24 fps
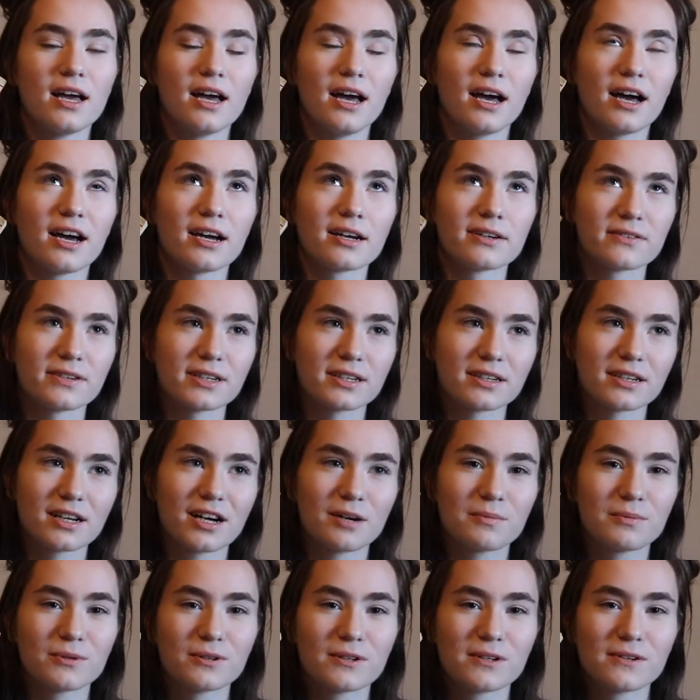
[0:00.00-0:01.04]
I read a
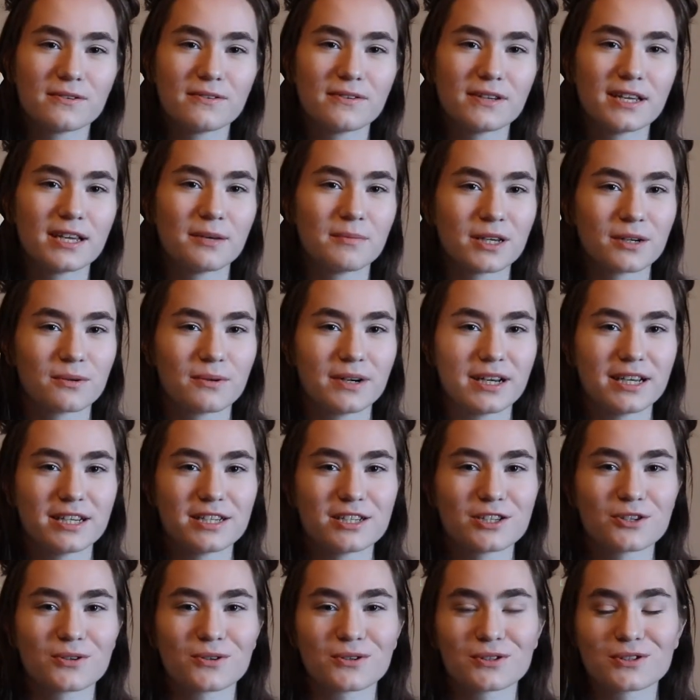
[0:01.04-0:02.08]
couple of Hemingway's
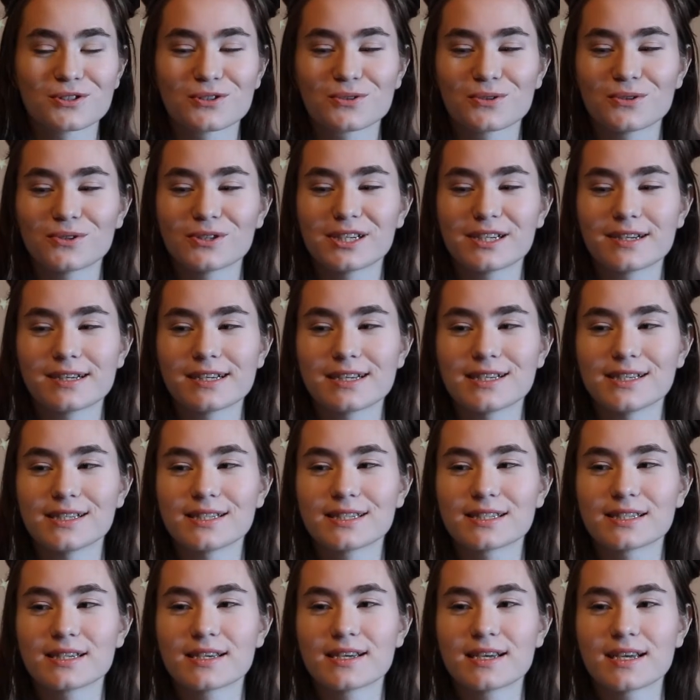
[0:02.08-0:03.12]
short
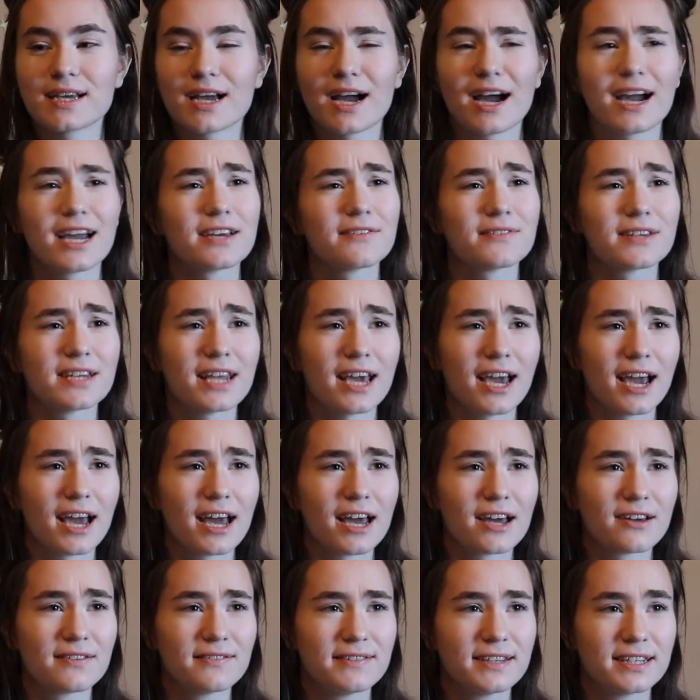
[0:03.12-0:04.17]
stories. I even
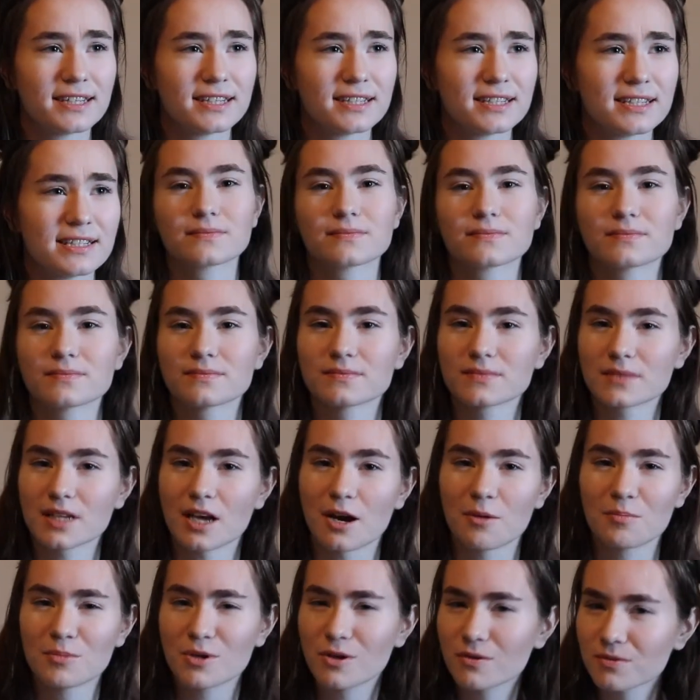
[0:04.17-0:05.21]
have his
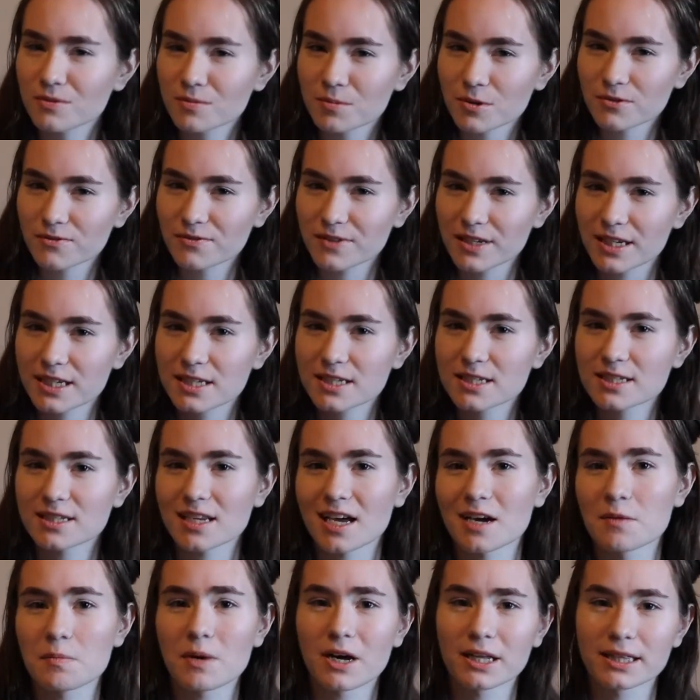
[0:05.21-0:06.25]
A Movable Feast.
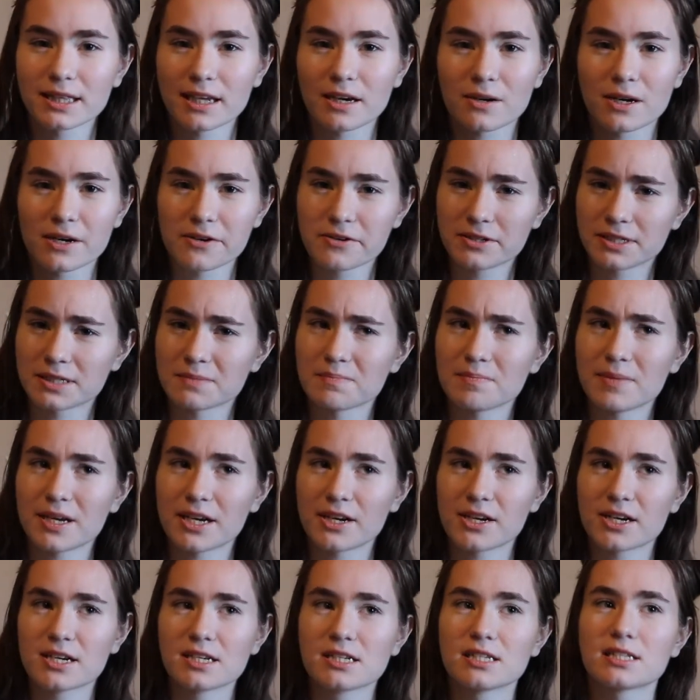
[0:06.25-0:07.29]
I bought that while I was in
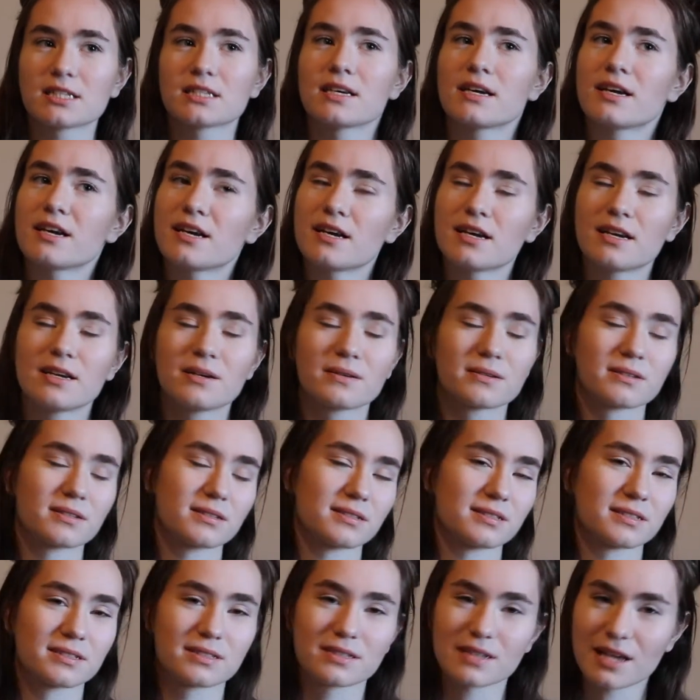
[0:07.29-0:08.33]
Paris
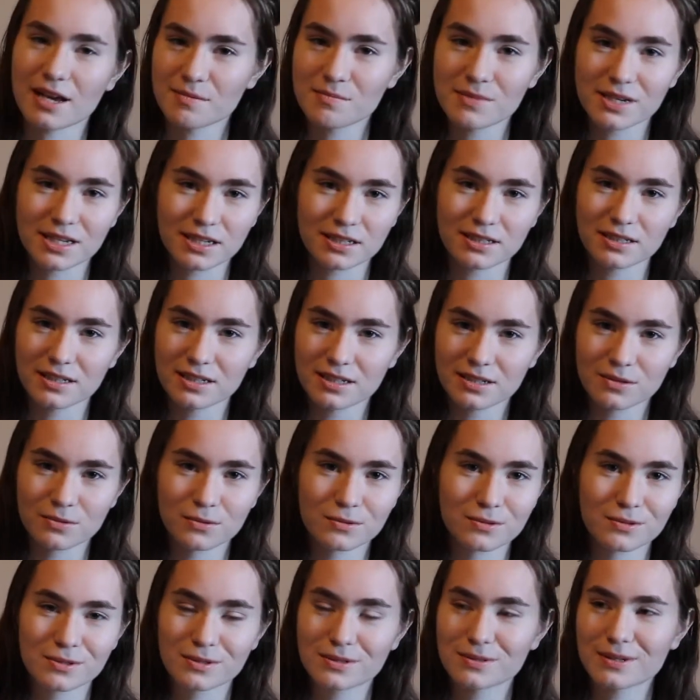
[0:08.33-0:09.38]
because, I mean, it
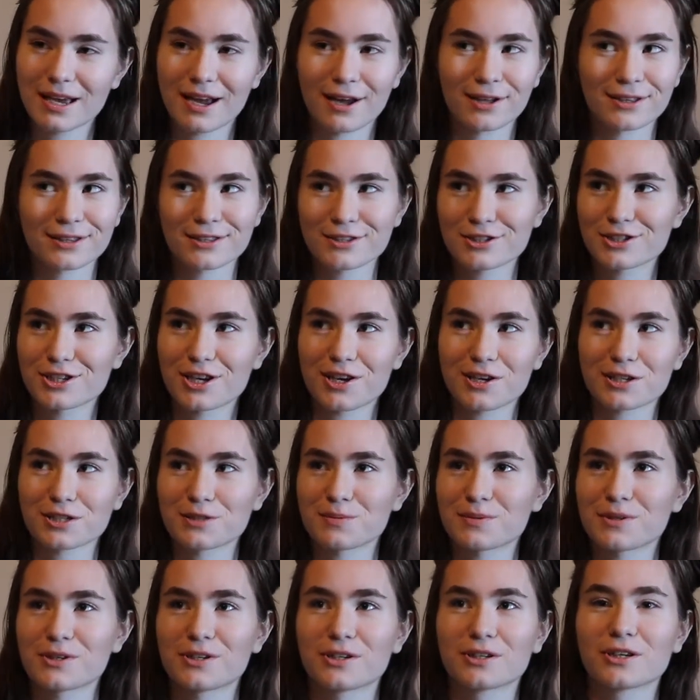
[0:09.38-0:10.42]
was at the
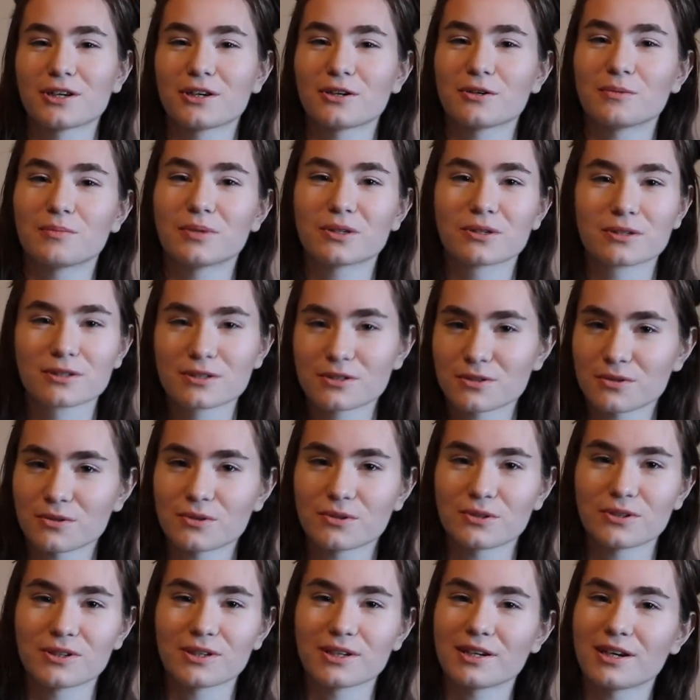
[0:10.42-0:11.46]
Shakespeare & Co.
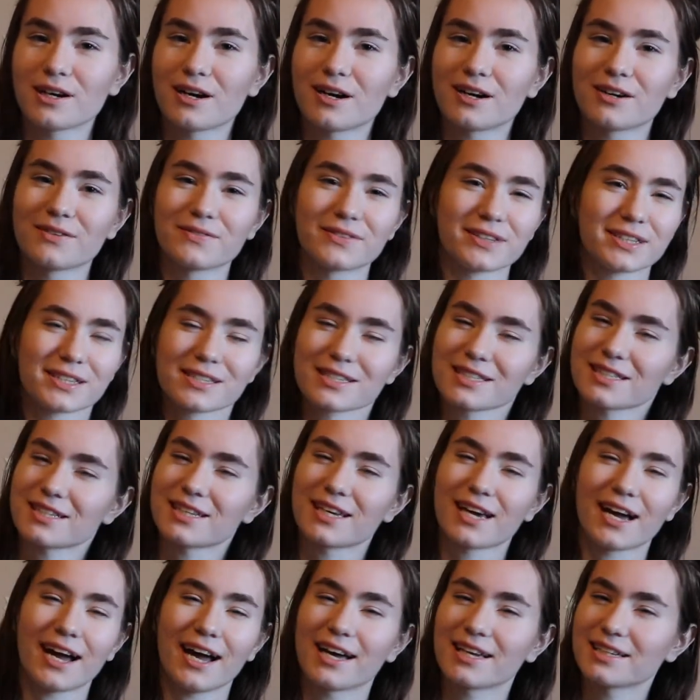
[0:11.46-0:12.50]
bookstore. Obviously,
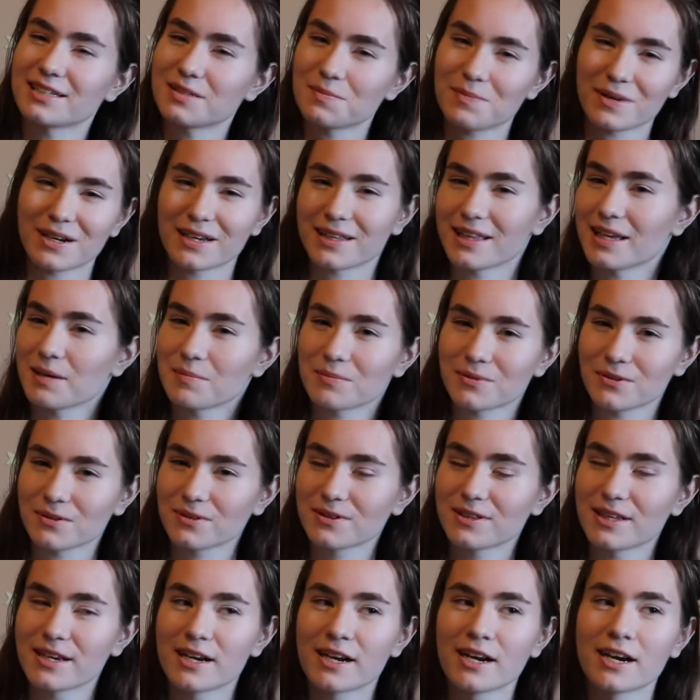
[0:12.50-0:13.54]
I had to buy that book
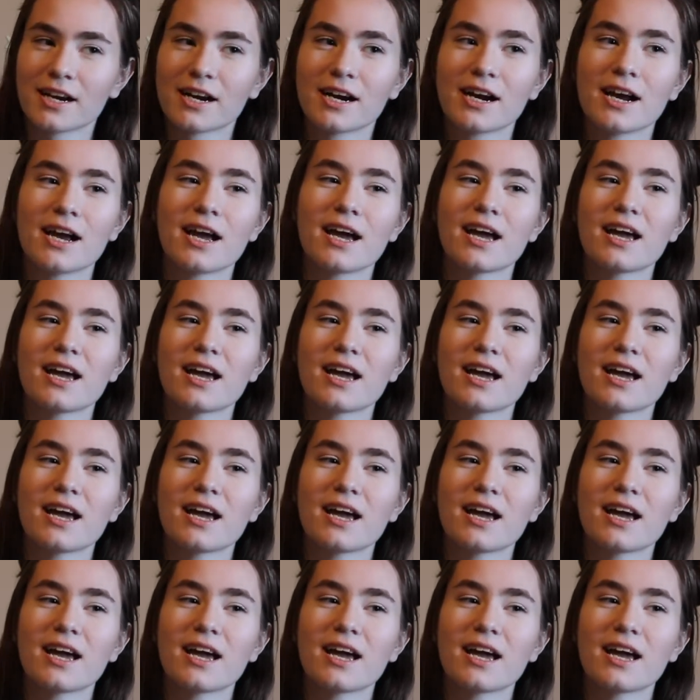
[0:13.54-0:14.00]
there.